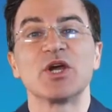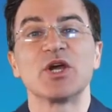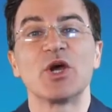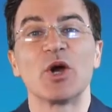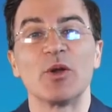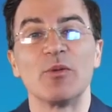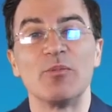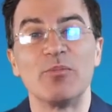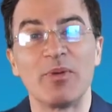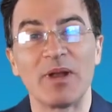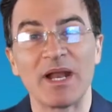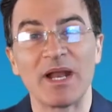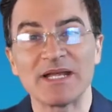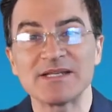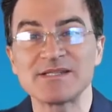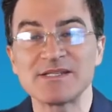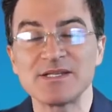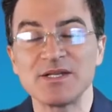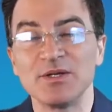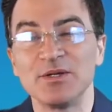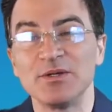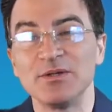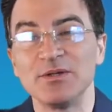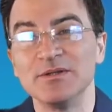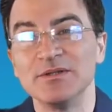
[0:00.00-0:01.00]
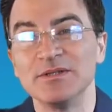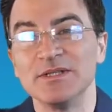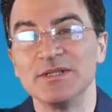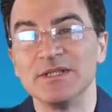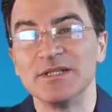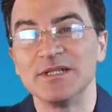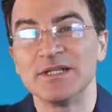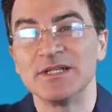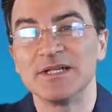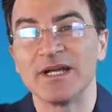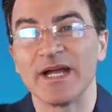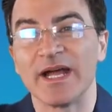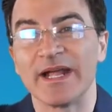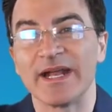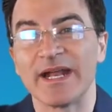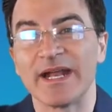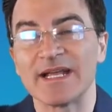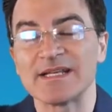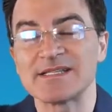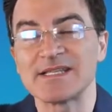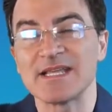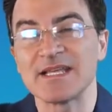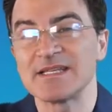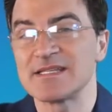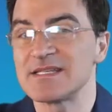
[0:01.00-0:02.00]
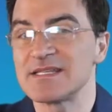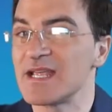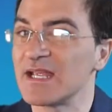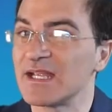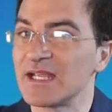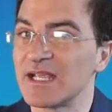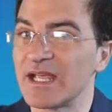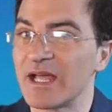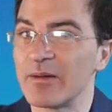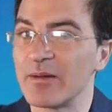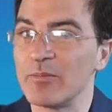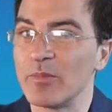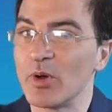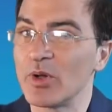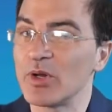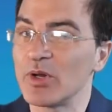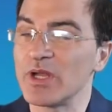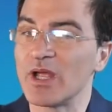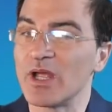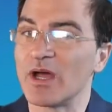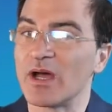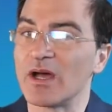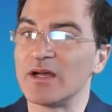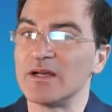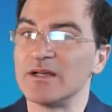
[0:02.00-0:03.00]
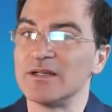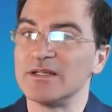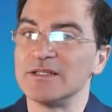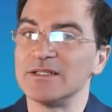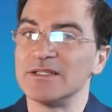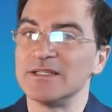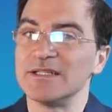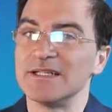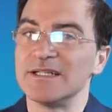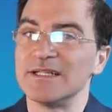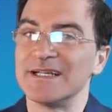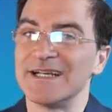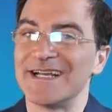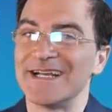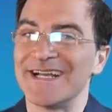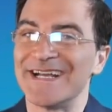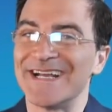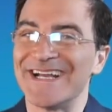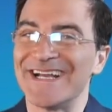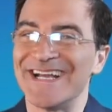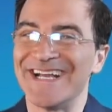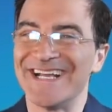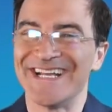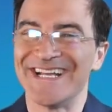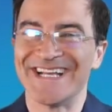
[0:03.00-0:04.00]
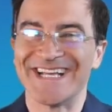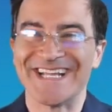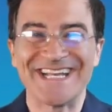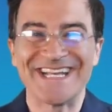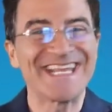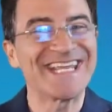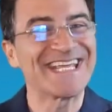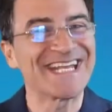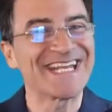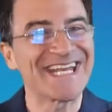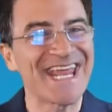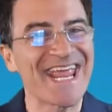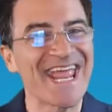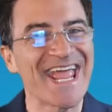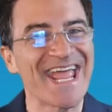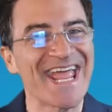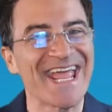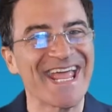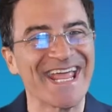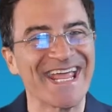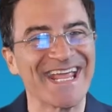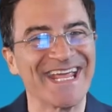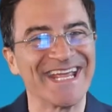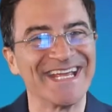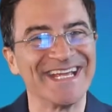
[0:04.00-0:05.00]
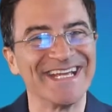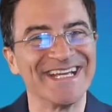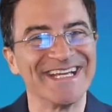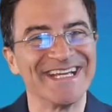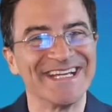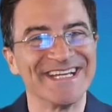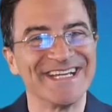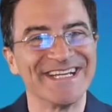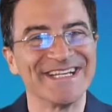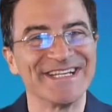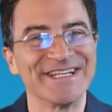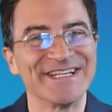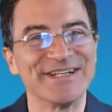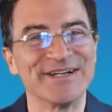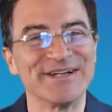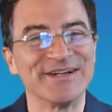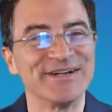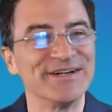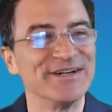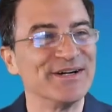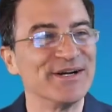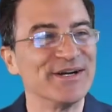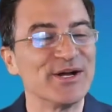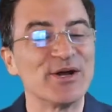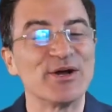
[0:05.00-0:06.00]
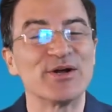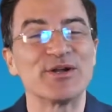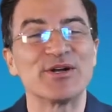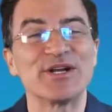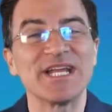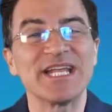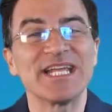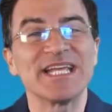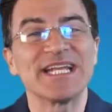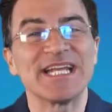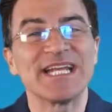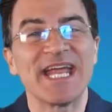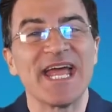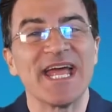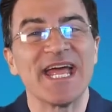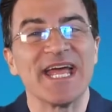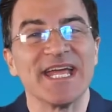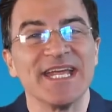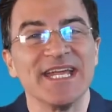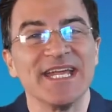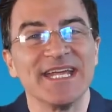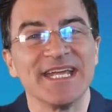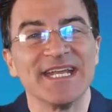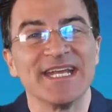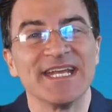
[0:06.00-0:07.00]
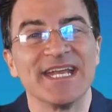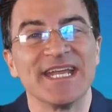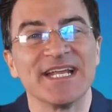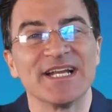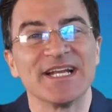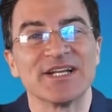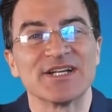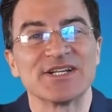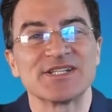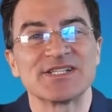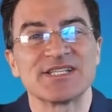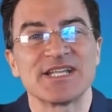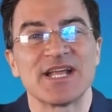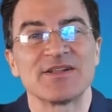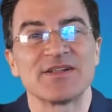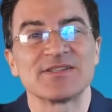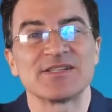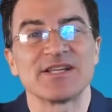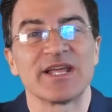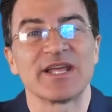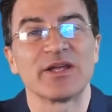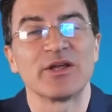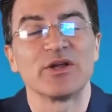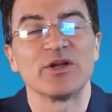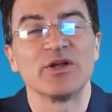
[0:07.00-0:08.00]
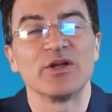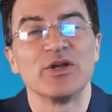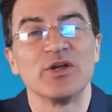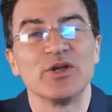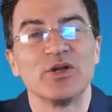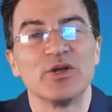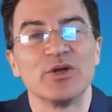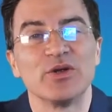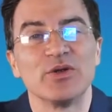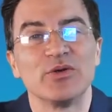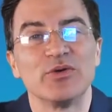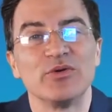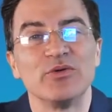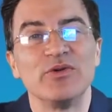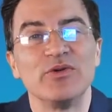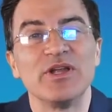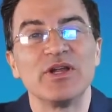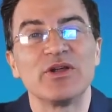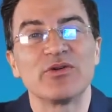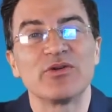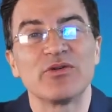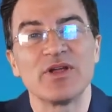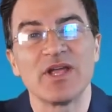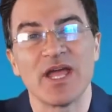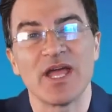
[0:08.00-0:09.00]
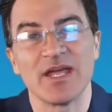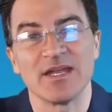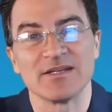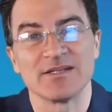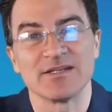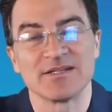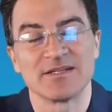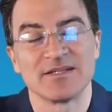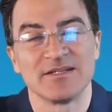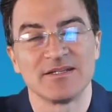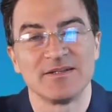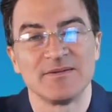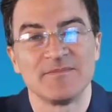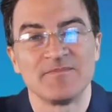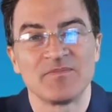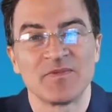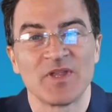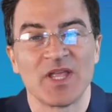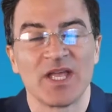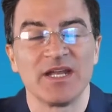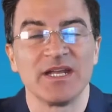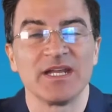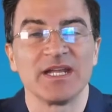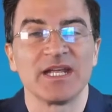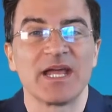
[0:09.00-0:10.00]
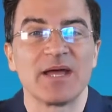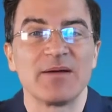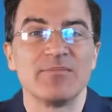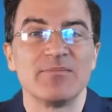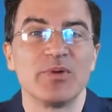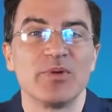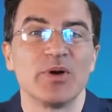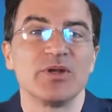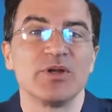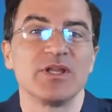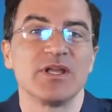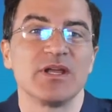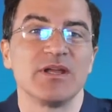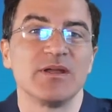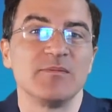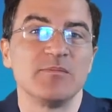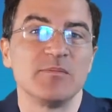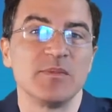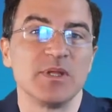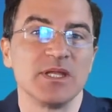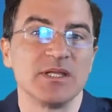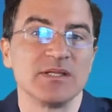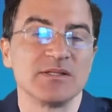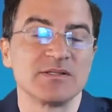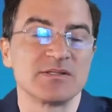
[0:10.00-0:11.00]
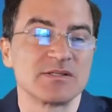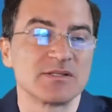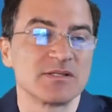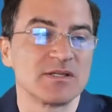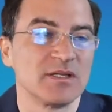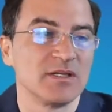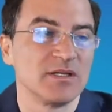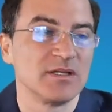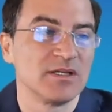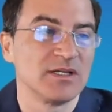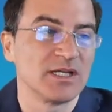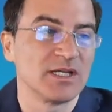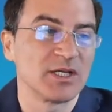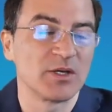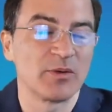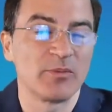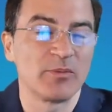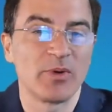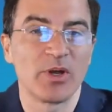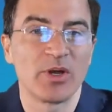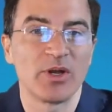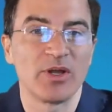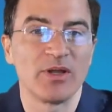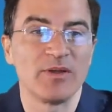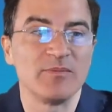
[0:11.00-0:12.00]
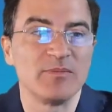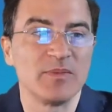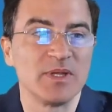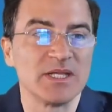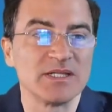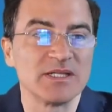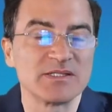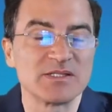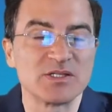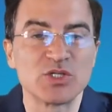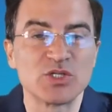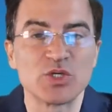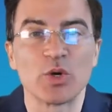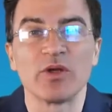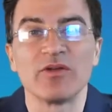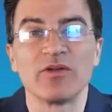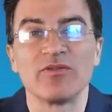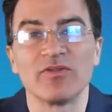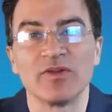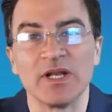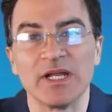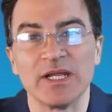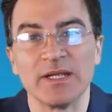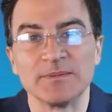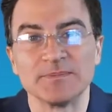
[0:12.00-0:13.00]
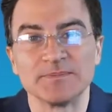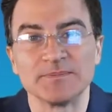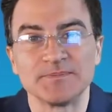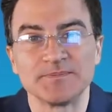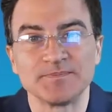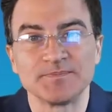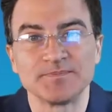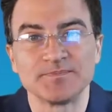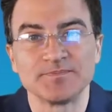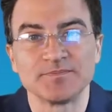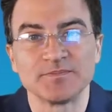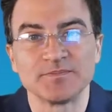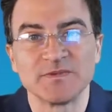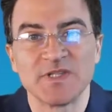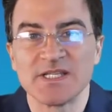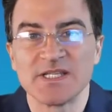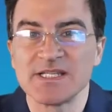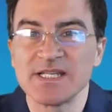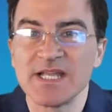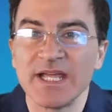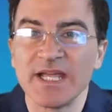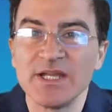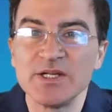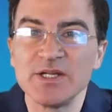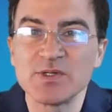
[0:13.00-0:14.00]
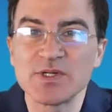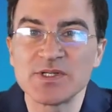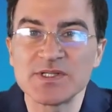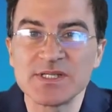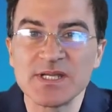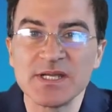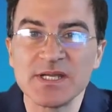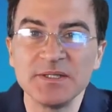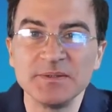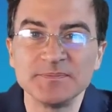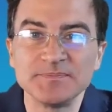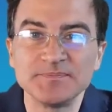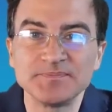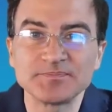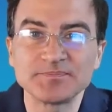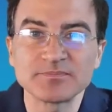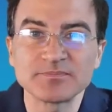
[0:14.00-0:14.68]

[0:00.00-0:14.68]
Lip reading: God bless you. And as they say in Cambodia, recreate, you know, recreate in English sounds like recreate. And in Cambodia, it means Khmer, it means joyfully. Isn't that interesting?